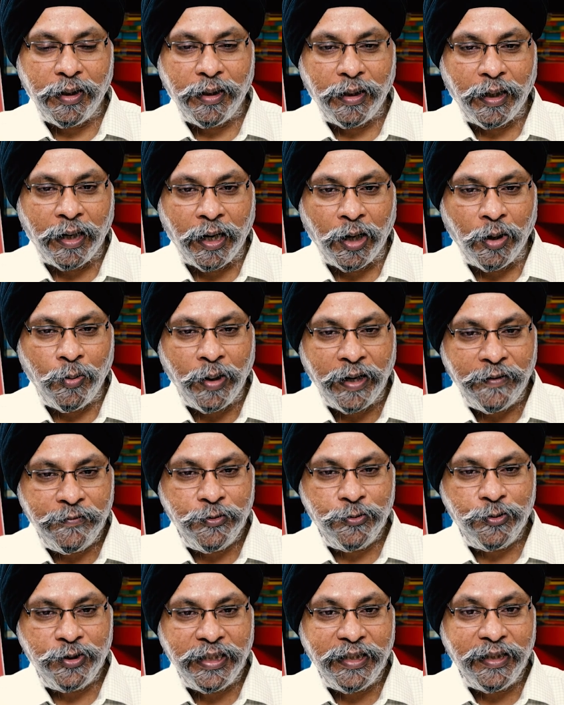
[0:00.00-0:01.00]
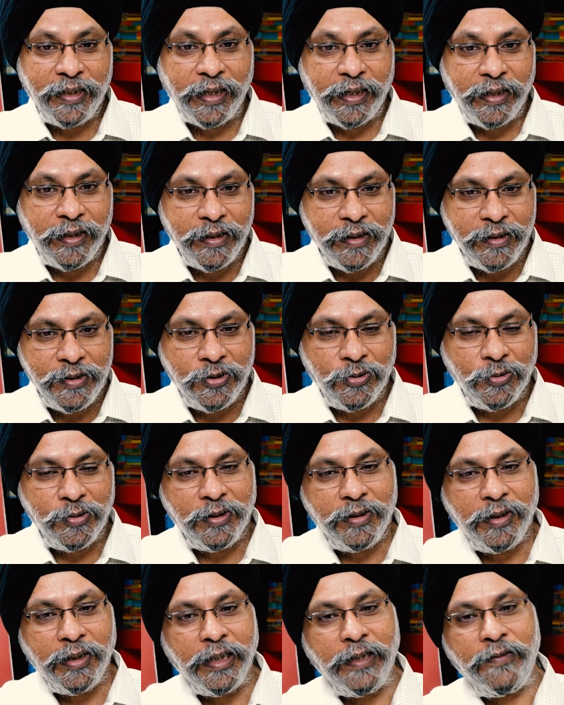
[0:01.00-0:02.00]
how have you seen Indian
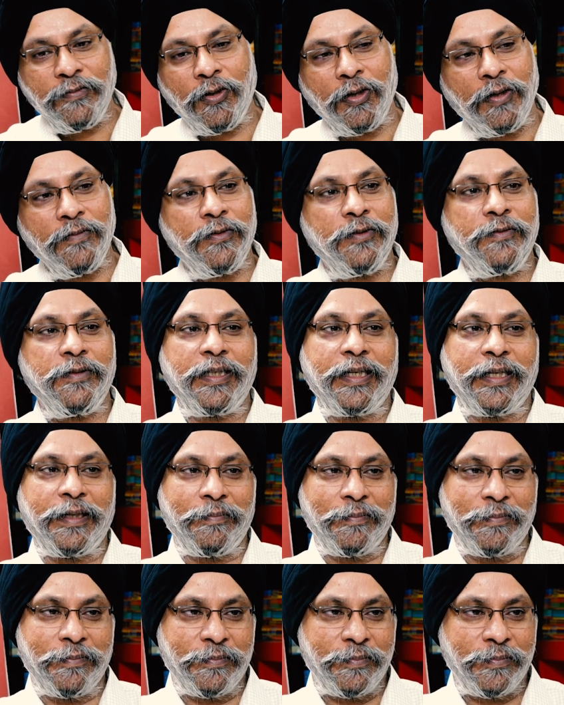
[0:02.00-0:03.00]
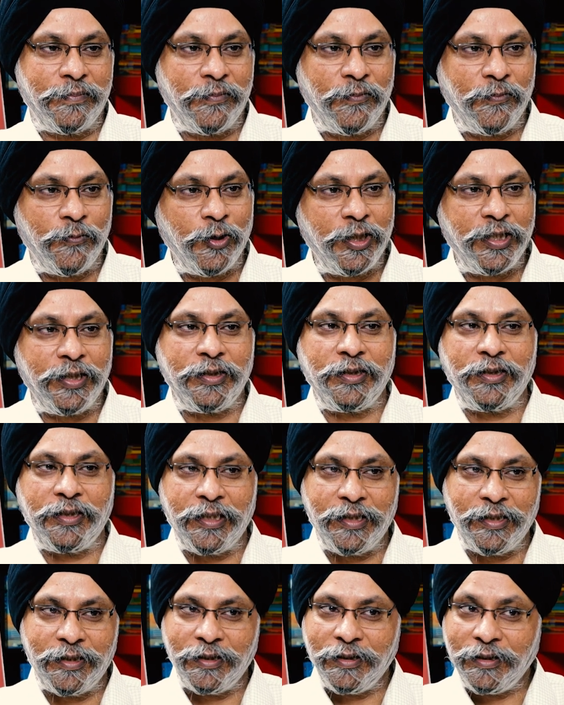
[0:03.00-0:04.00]
soldiering evolve over time? What has
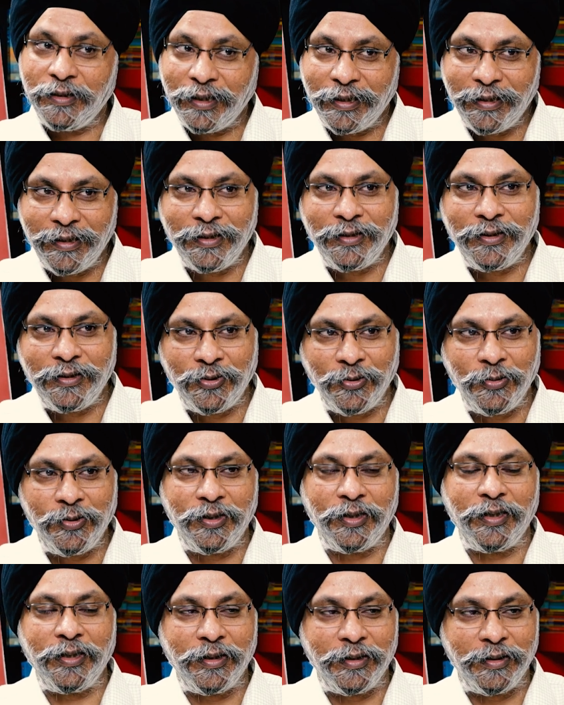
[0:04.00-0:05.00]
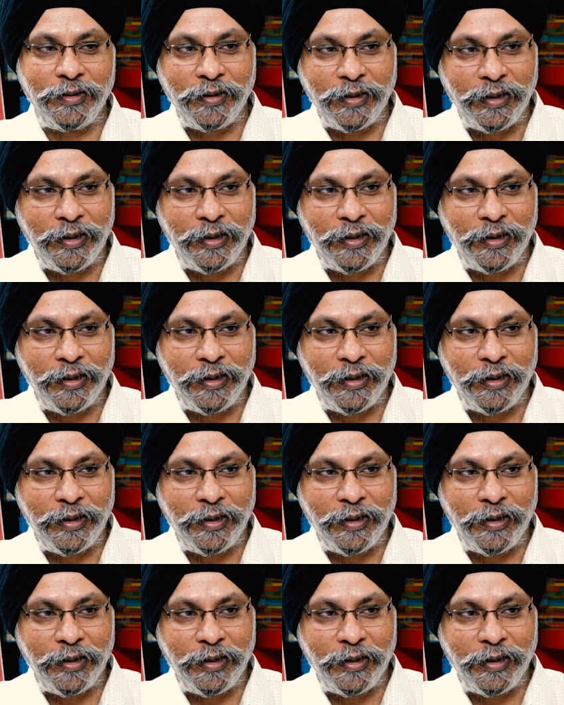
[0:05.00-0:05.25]
changed in Indian soldiering, the